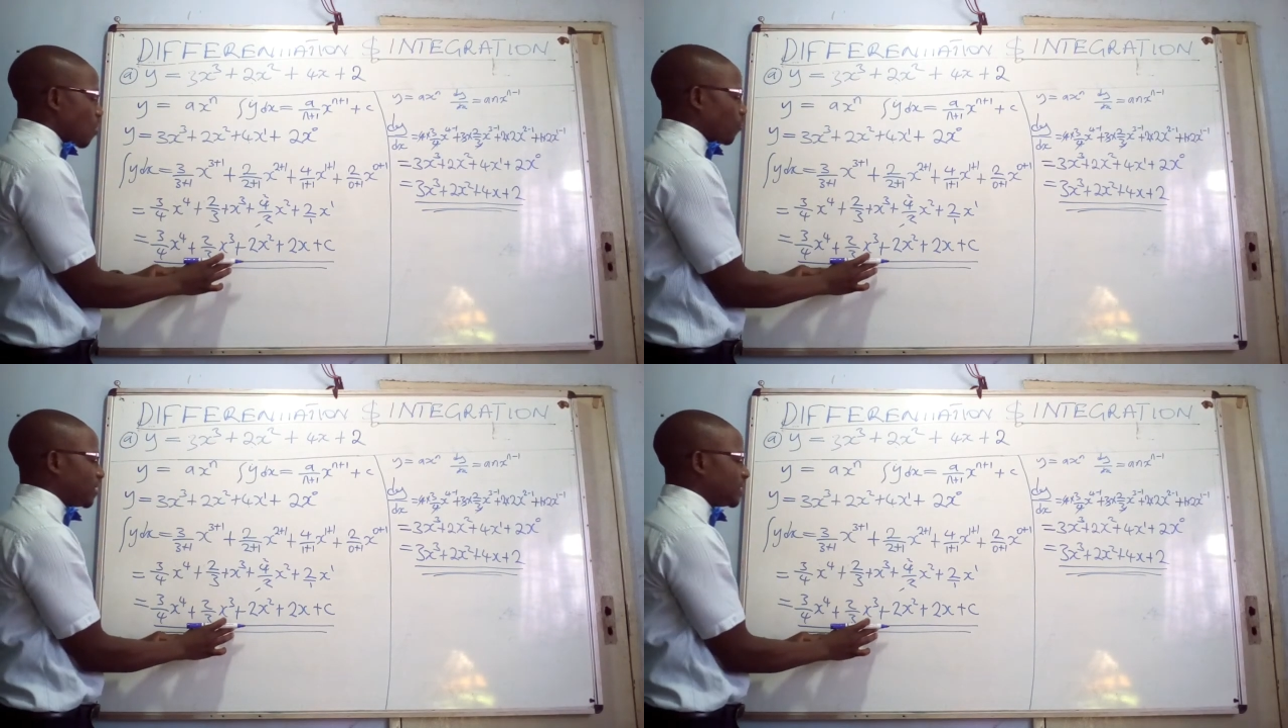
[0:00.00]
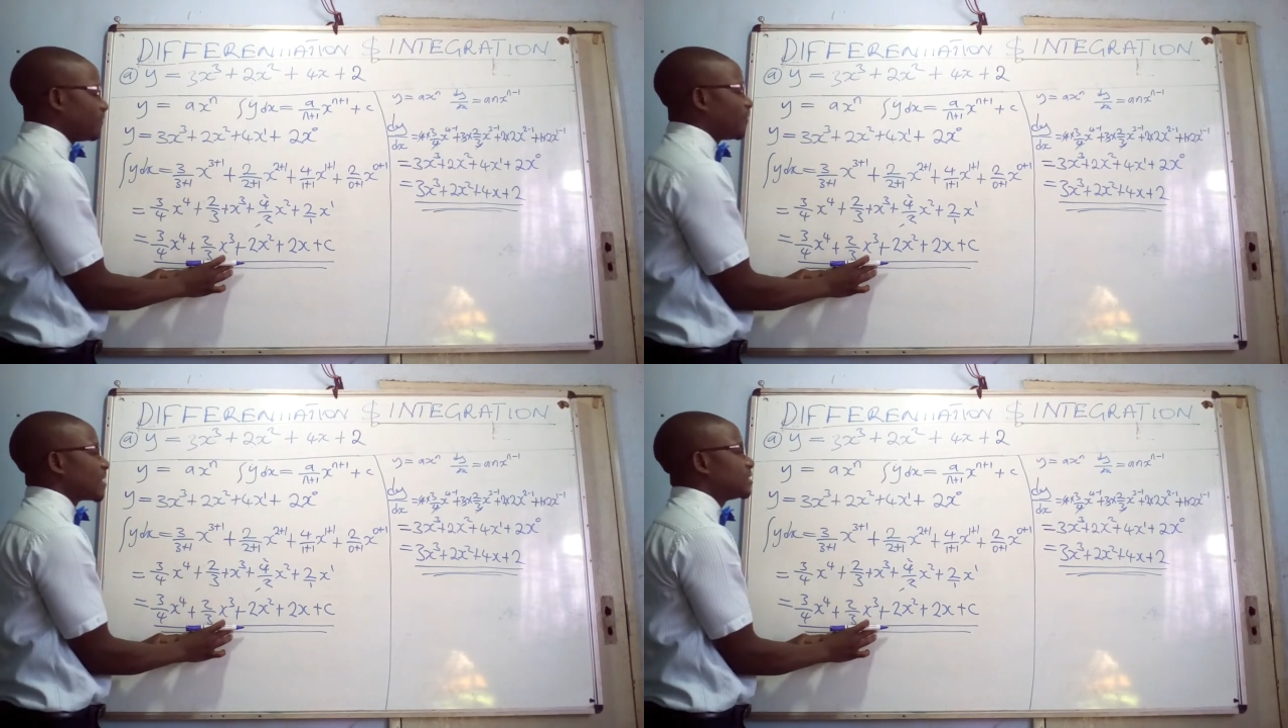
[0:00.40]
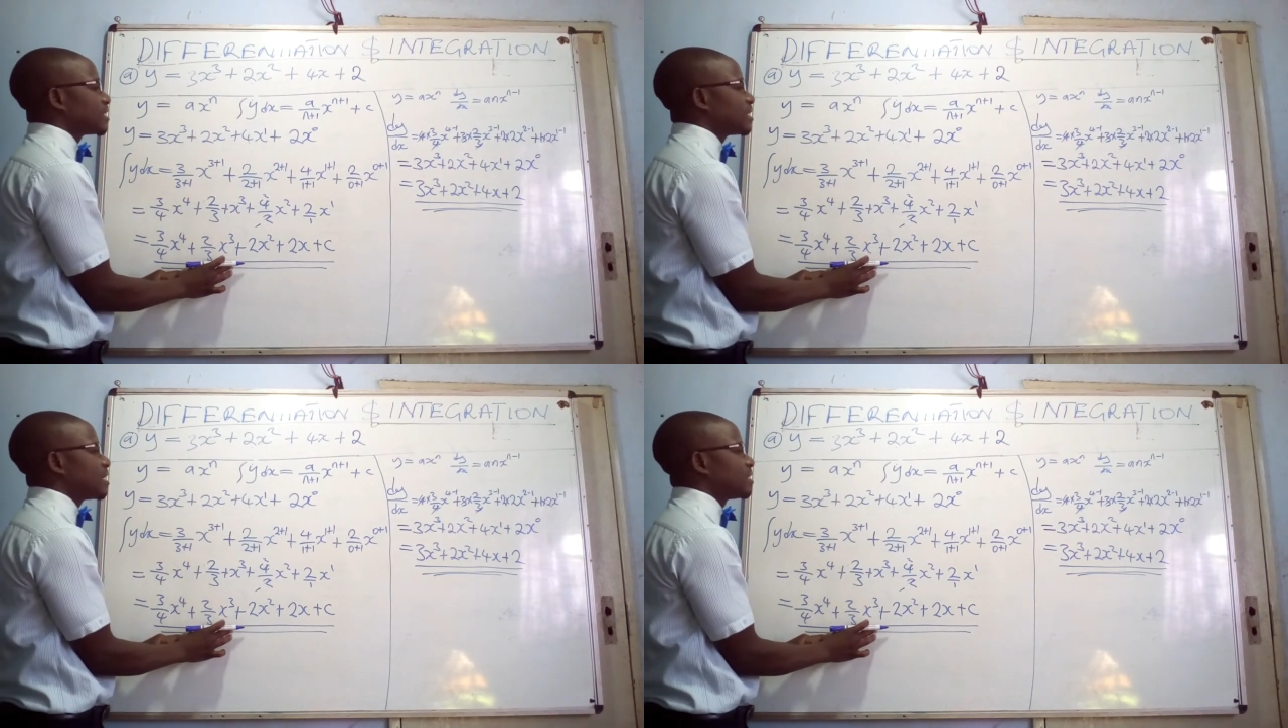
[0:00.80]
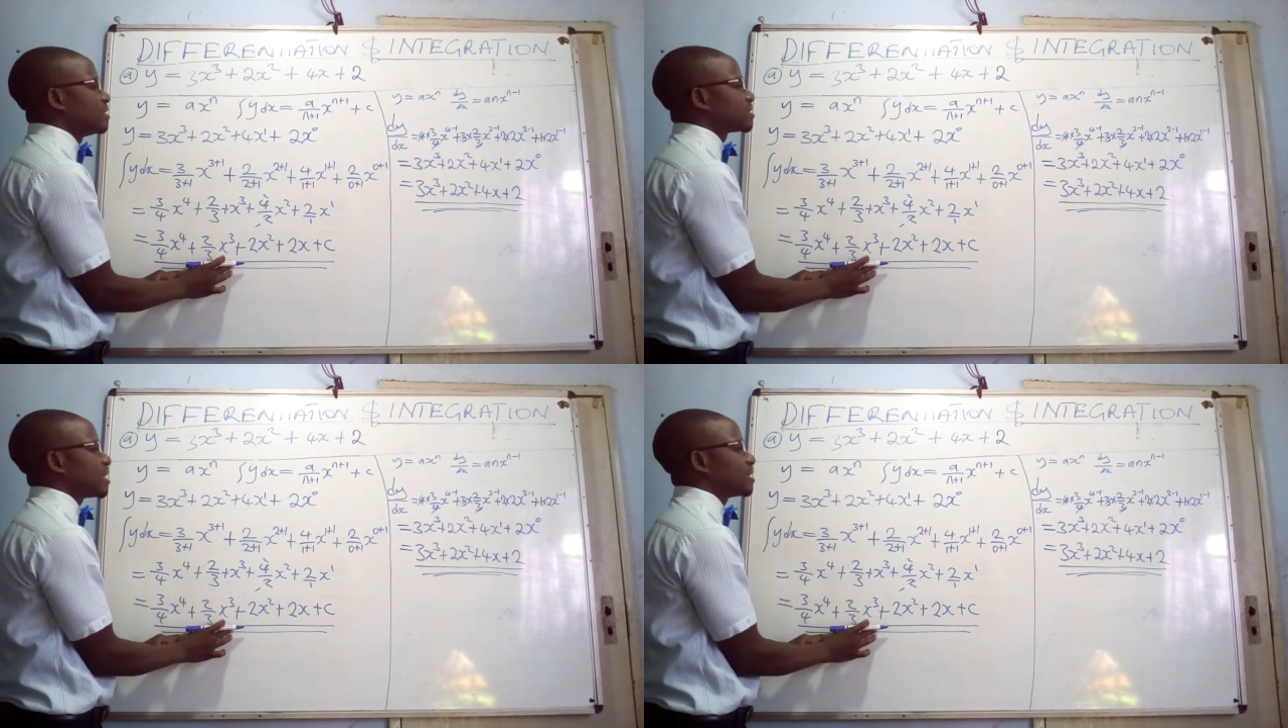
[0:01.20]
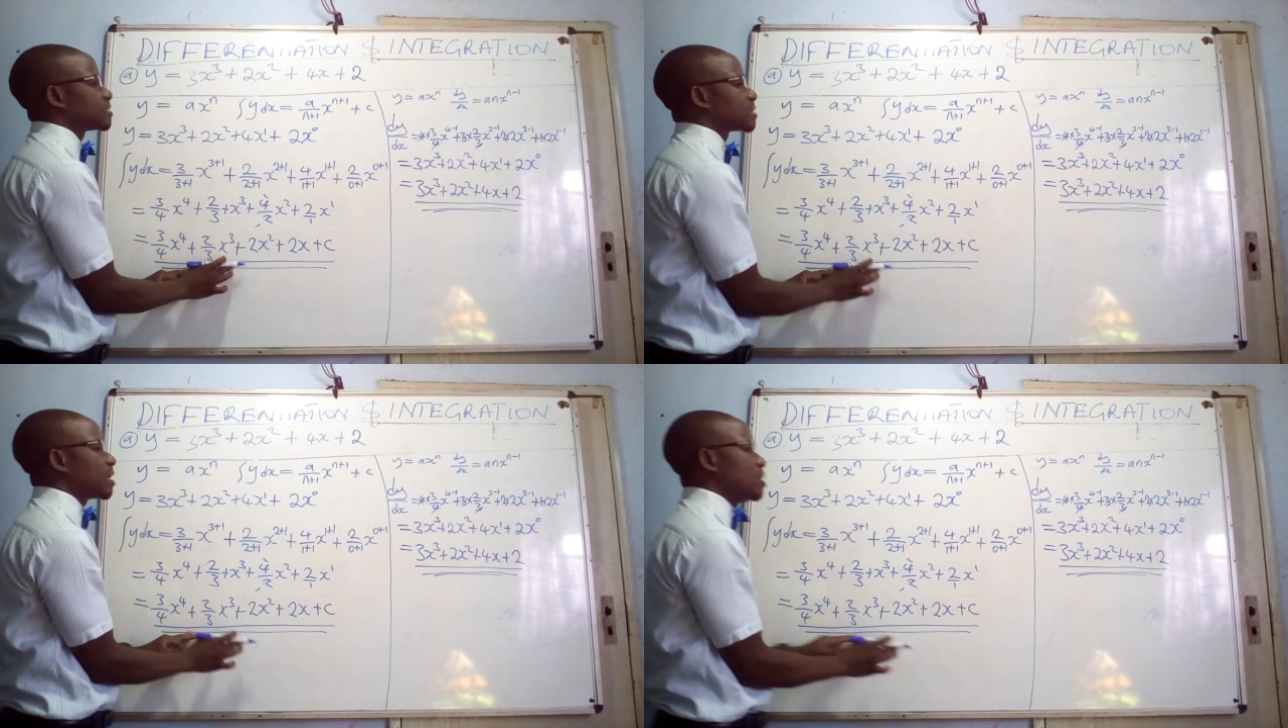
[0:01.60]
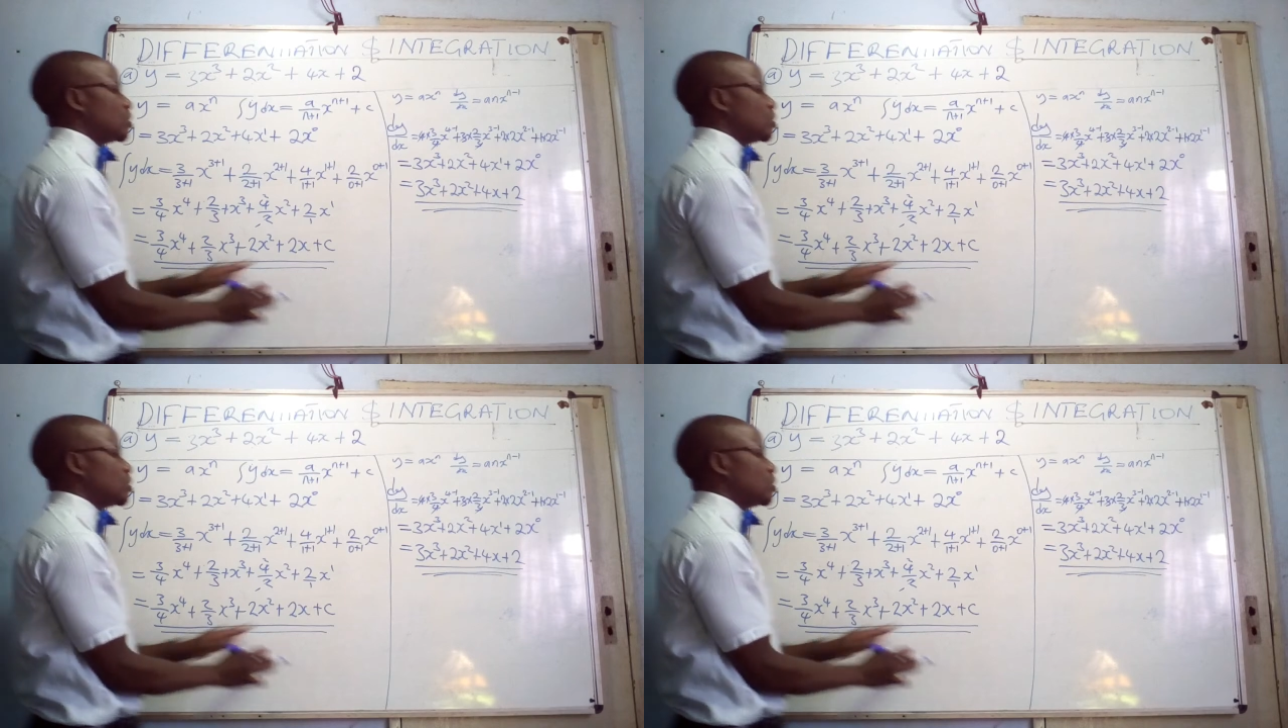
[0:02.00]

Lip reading: we differentiated this answer